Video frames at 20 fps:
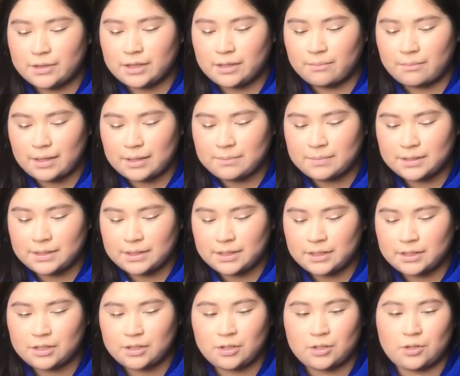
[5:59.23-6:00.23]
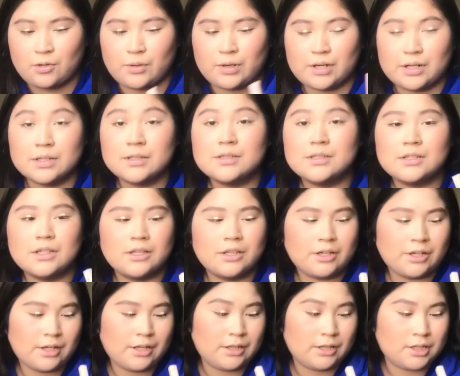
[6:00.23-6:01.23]
with the Maybelline New York concealer
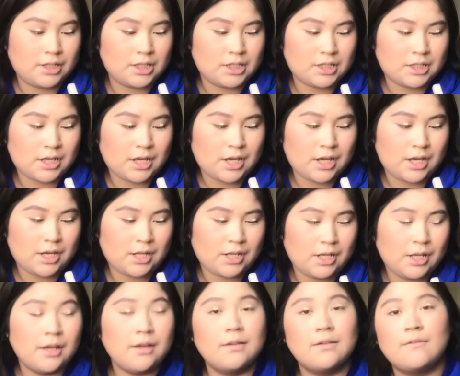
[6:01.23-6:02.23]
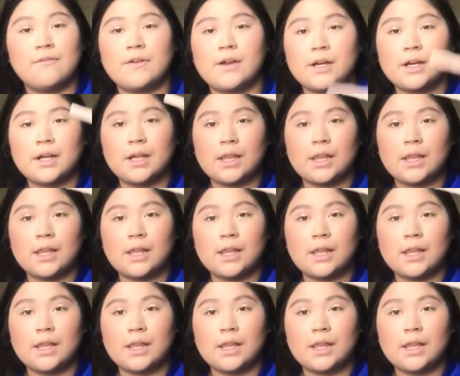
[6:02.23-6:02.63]
in the shade Fair